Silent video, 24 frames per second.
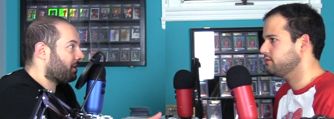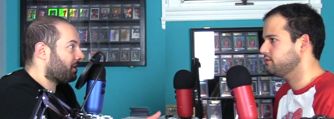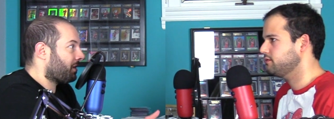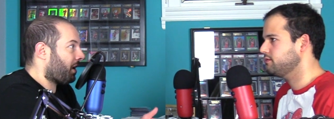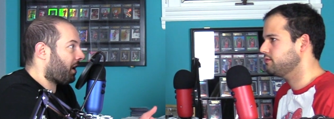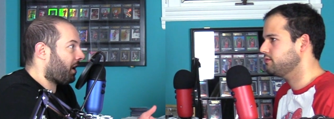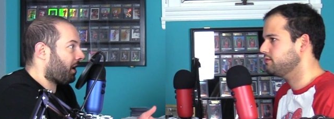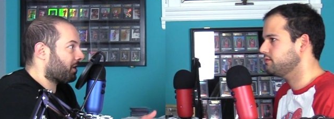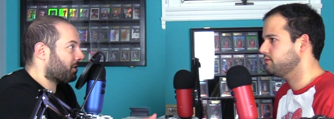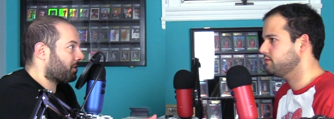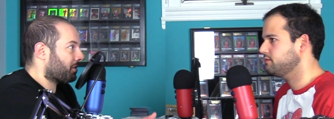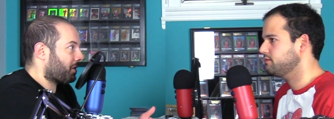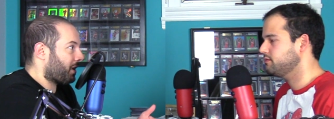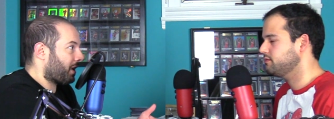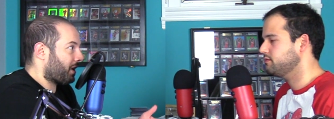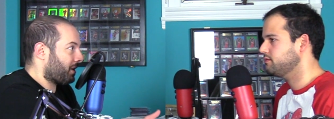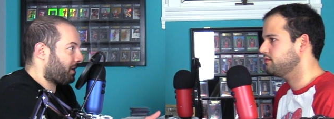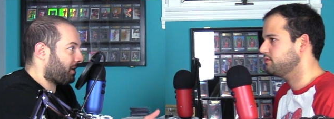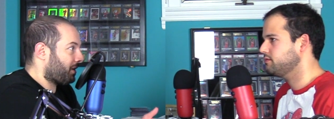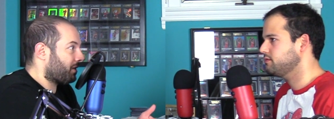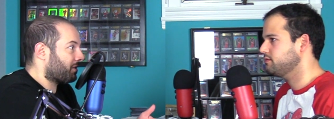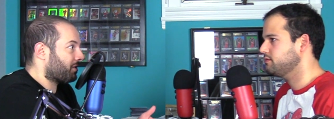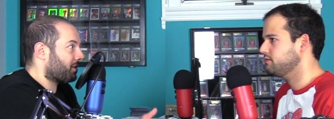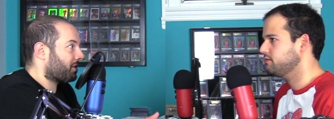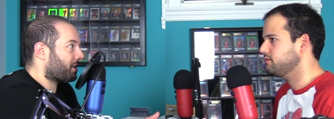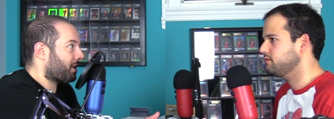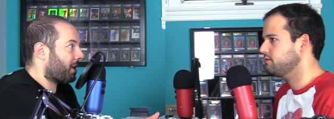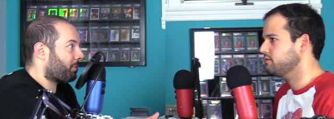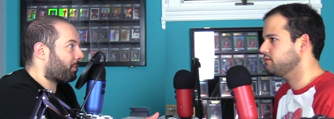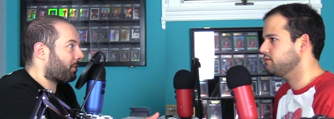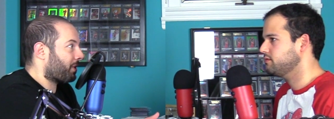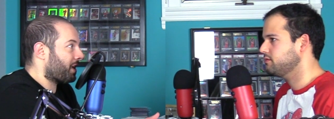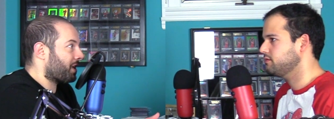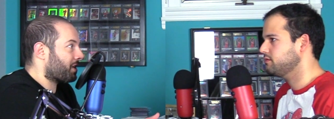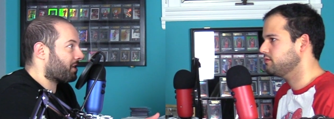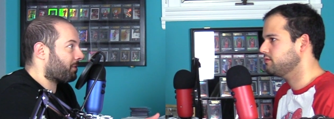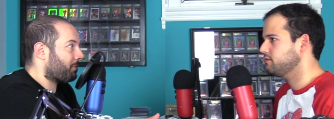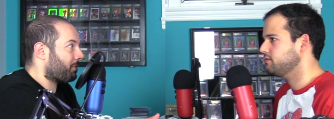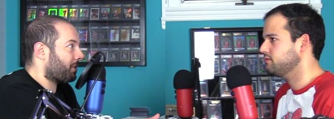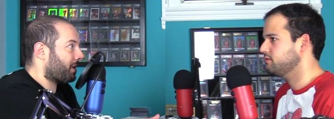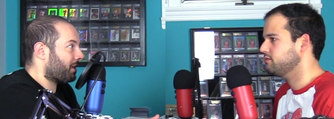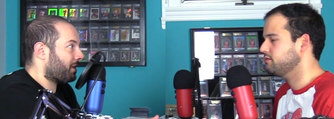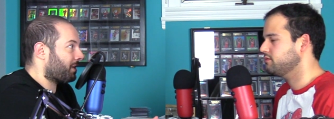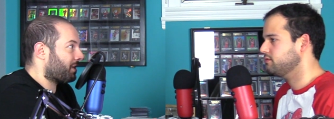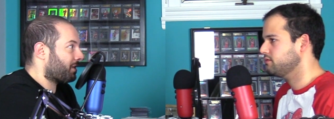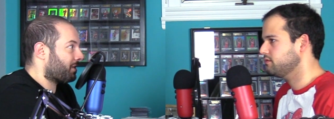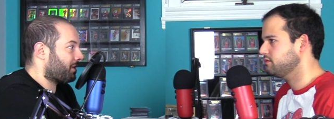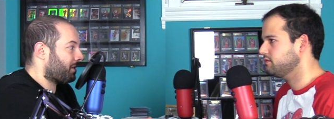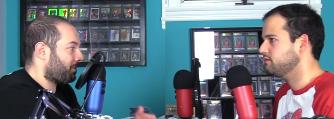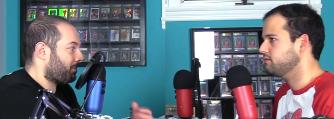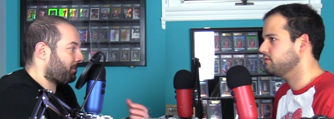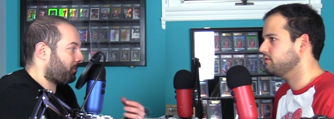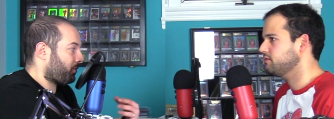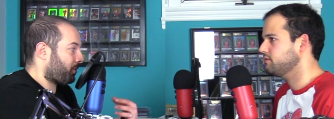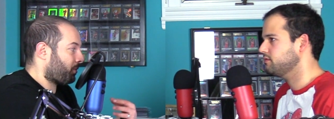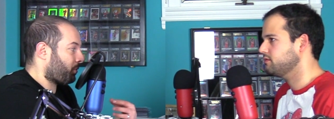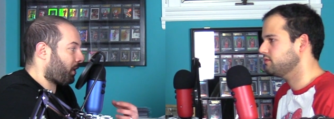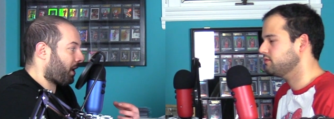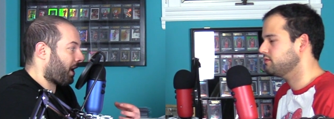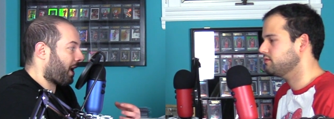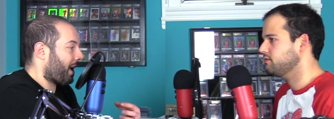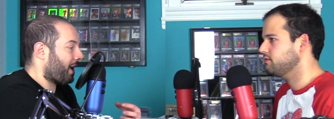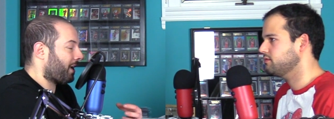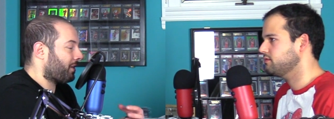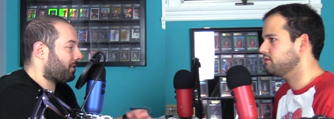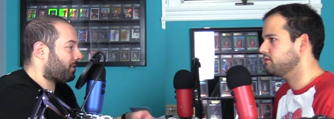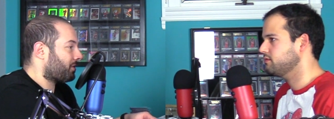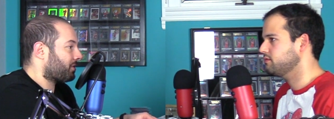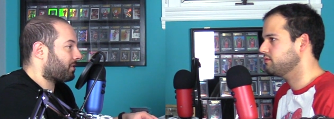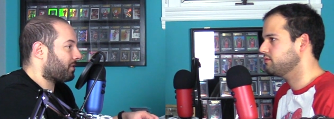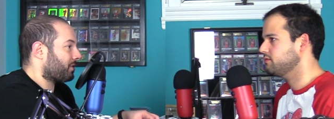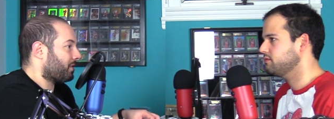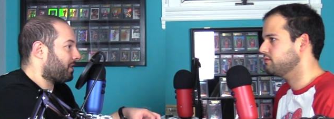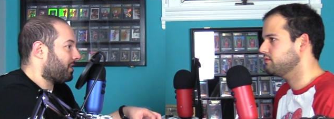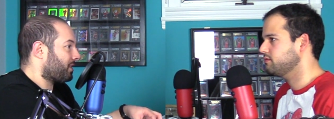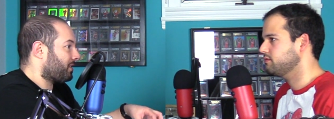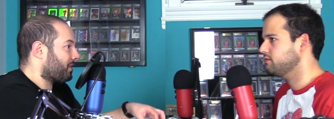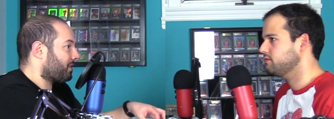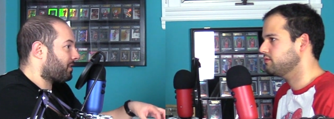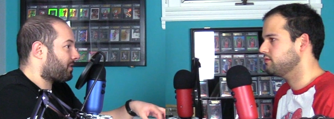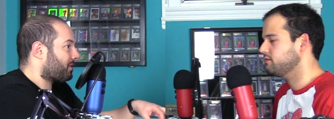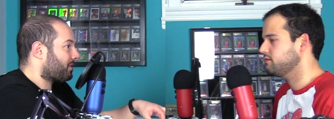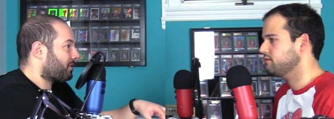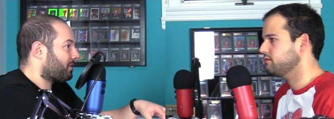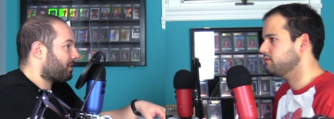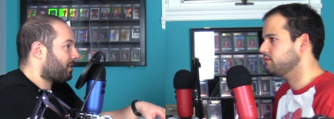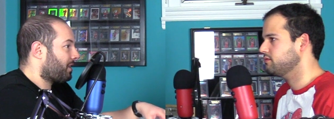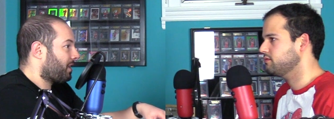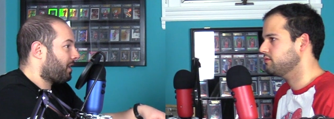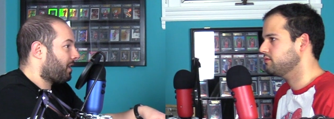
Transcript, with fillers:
Speaker 1: Uh, so then there's a separation. But in this, and from what I understood, is it's